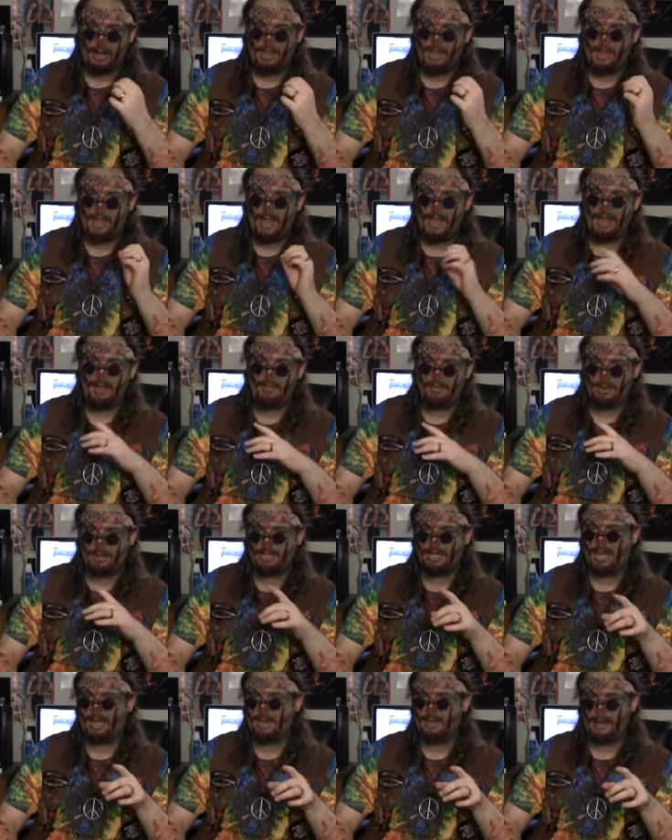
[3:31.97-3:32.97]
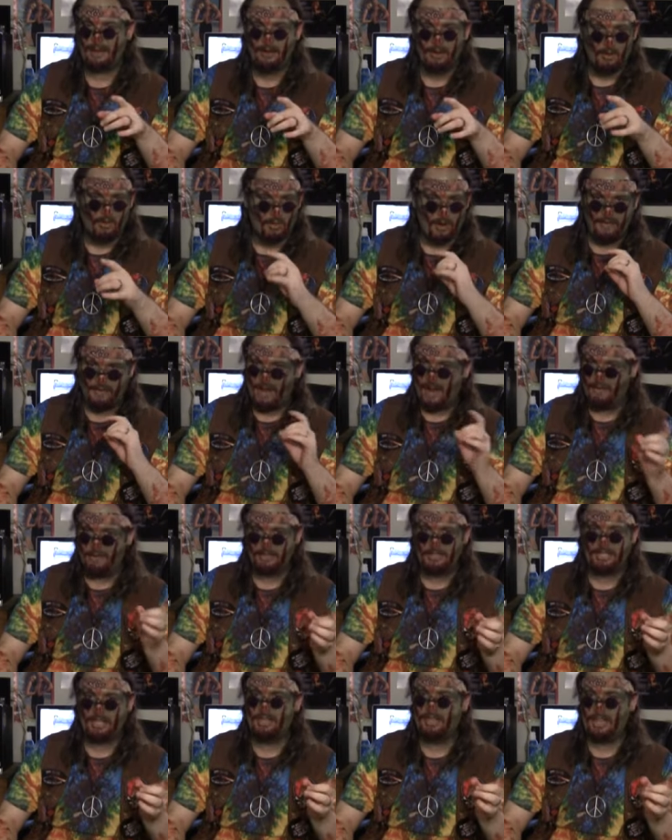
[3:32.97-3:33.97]
they were talking about, we've
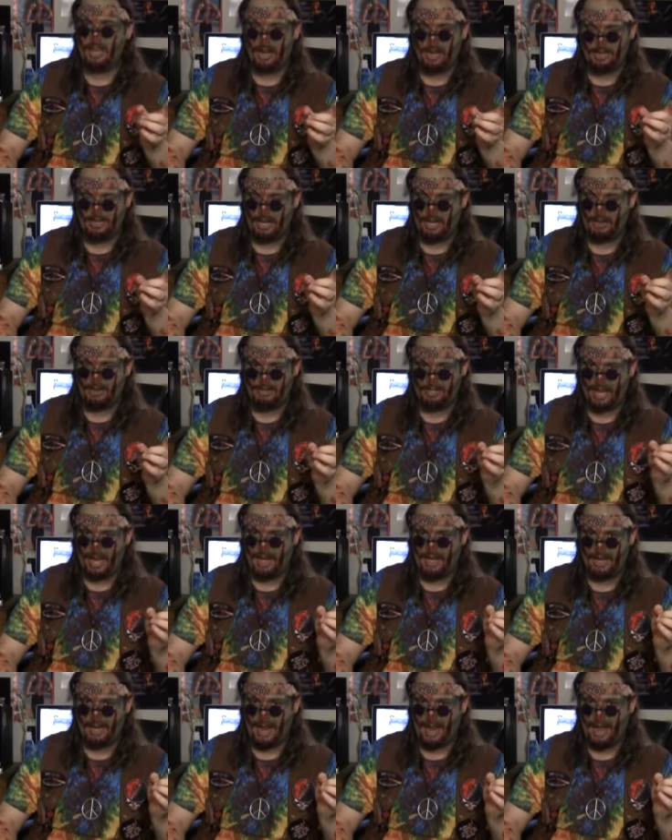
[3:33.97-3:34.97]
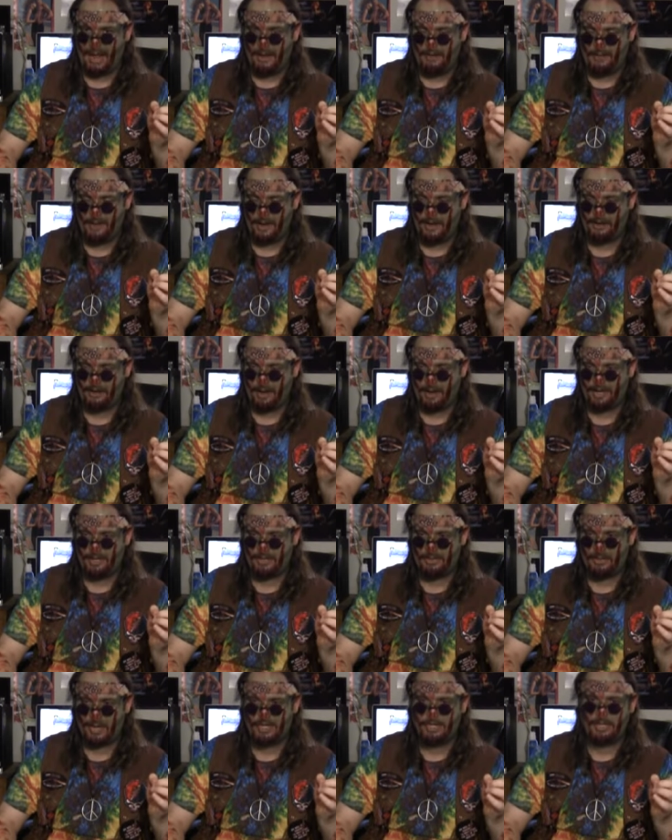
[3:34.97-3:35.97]
never seen The Undertaker taken out of here on
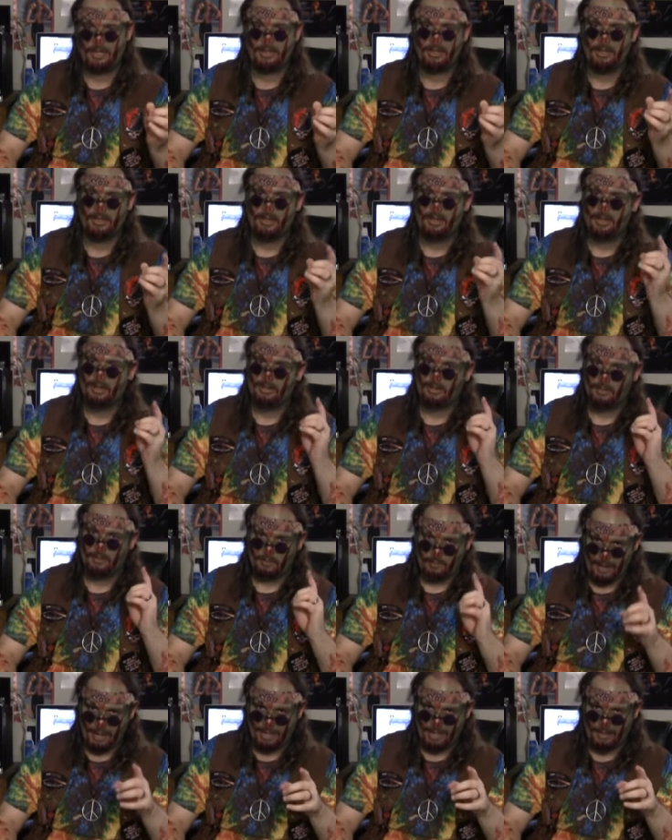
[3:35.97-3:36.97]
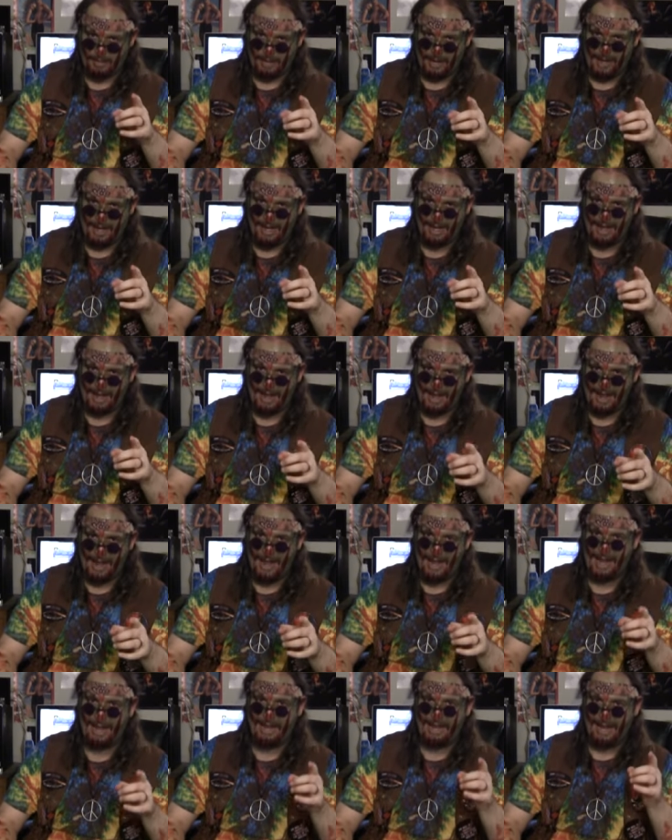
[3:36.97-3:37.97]
a stretcher. WrestleMania
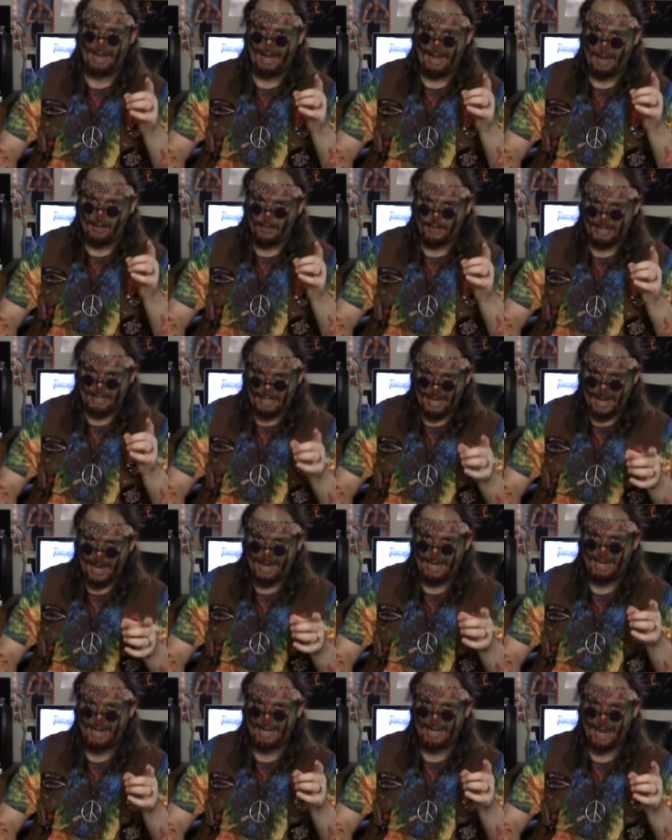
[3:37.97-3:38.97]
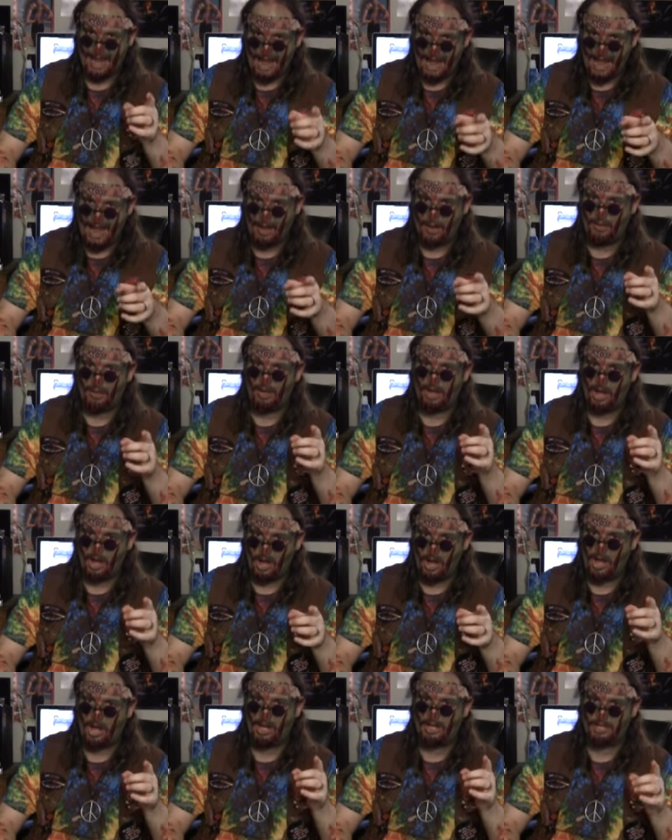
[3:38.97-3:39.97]
9, he was taken out
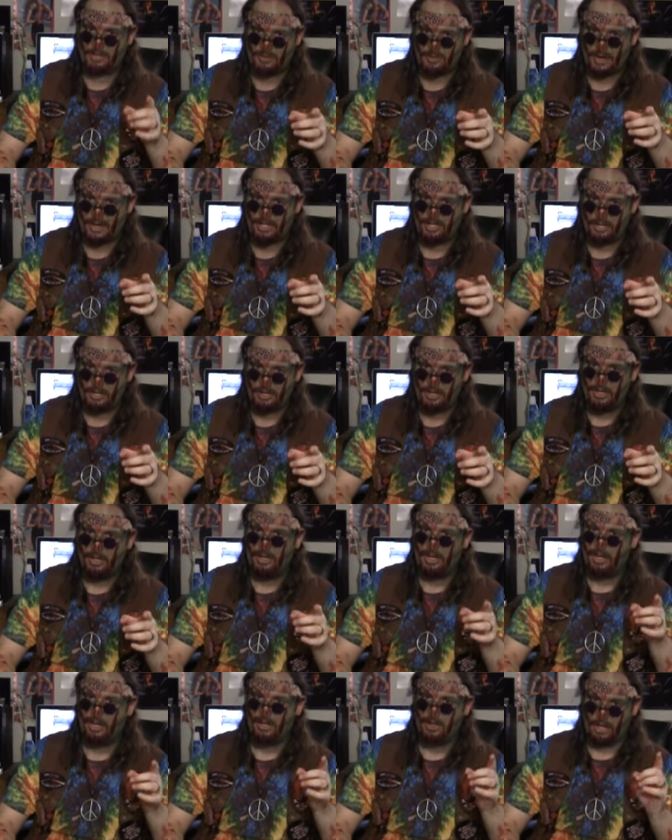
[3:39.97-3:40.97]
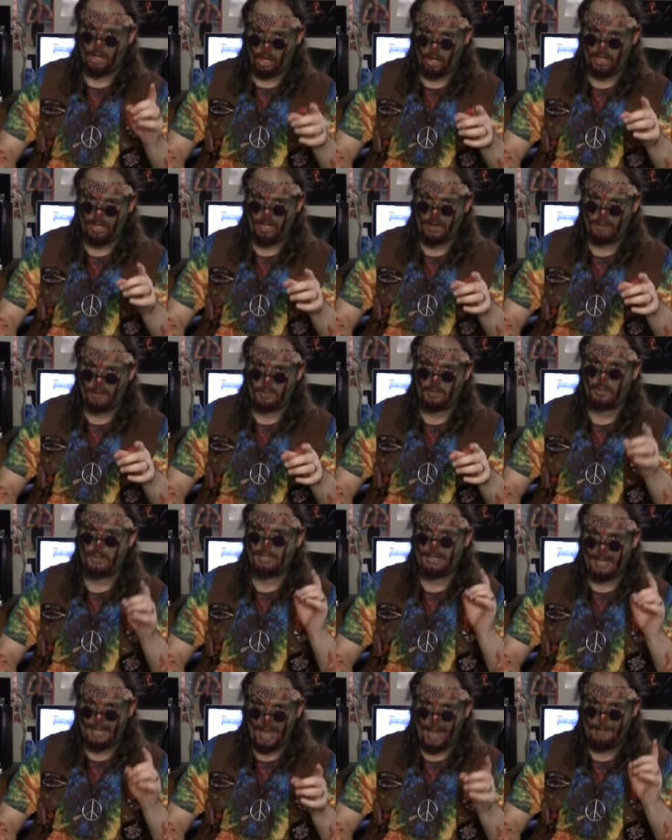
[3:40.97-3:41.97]
on a stretcher. The only difference
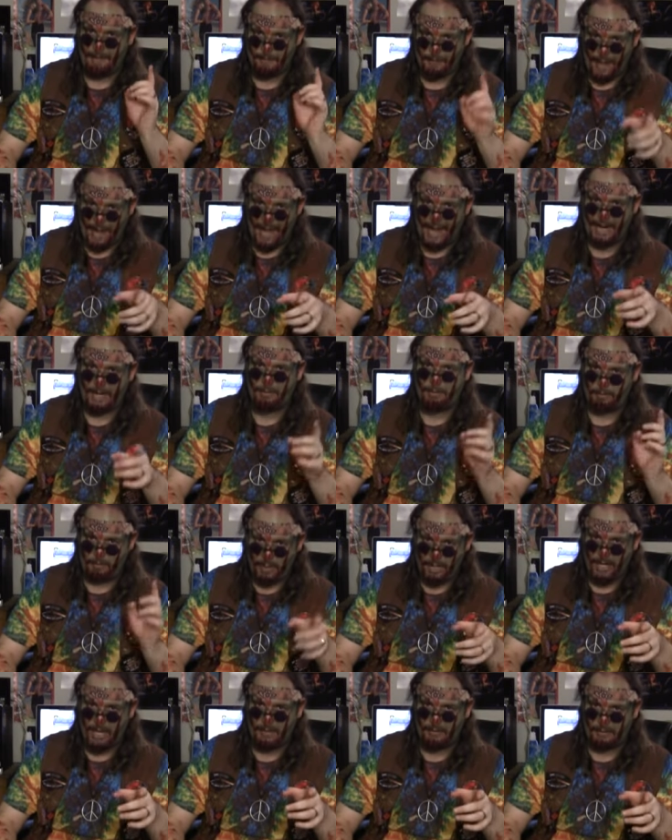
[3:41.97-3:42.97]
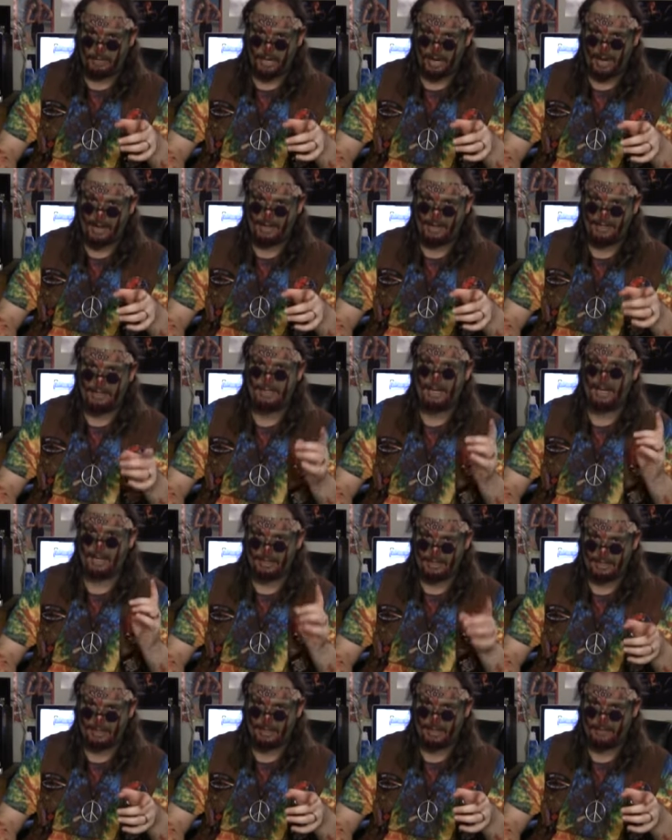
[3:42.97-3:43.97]
was he came back, beat up Giant
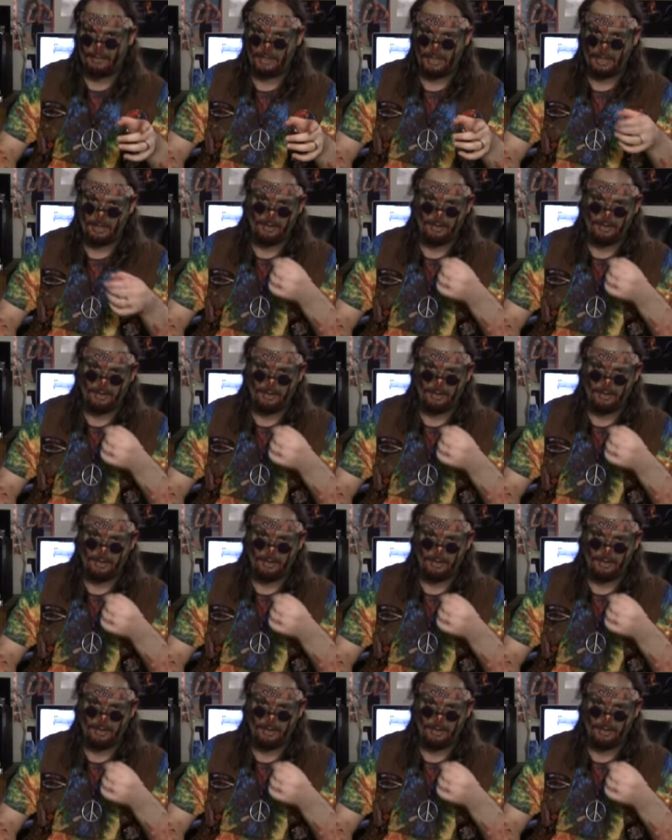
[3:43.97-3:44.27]
Gonzalez, and left